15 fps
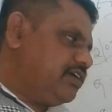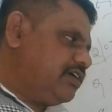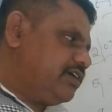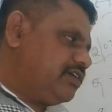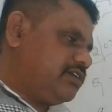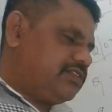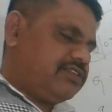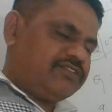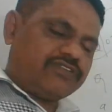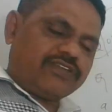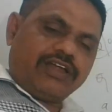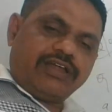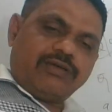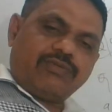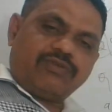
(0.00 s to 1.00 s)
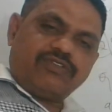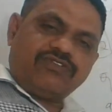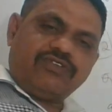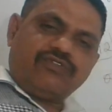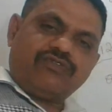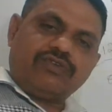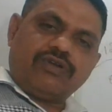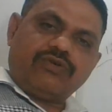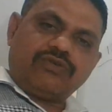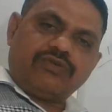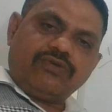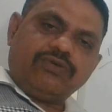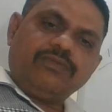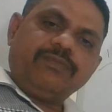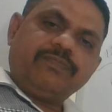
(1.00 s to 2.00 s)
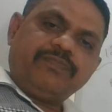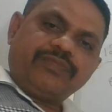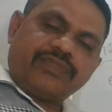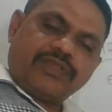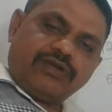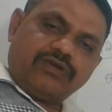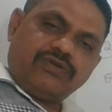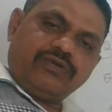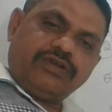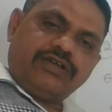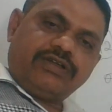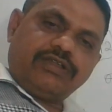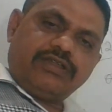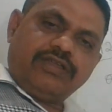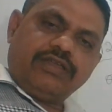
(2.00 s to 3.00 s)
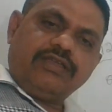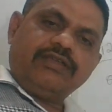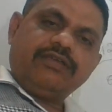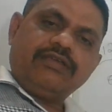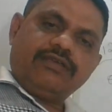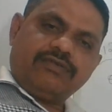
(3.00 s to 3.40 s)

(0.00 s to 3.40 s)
and this kind of questions you have to do it in a